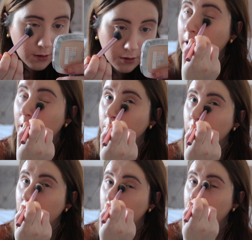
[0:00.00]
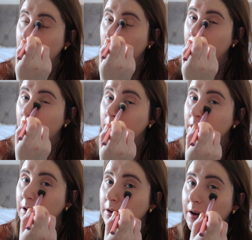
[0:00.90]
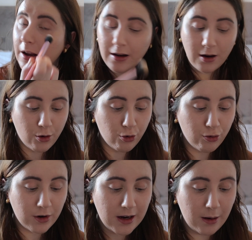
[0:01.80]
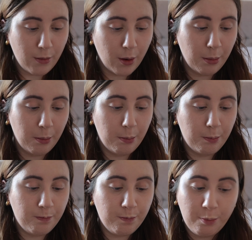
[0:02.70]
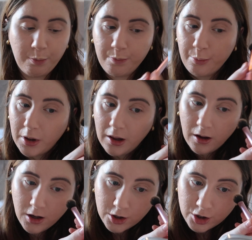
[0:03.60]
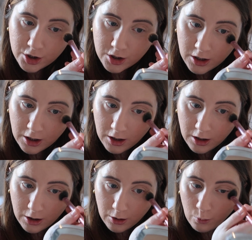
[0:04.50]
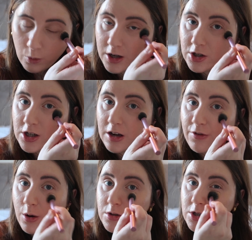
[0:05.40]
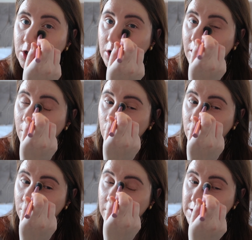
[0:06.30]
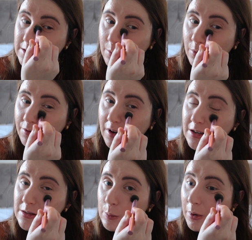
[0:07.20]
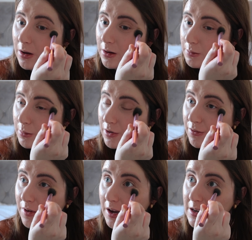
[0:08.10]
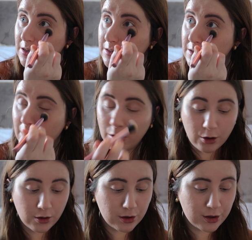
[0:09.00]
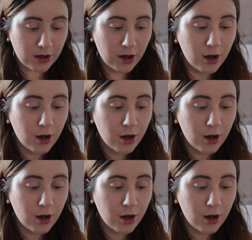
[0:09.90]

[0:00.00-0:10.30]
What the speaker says: I am going to be applying a cream blush, which if I was to do that I wouldn't really set my face, but my face looks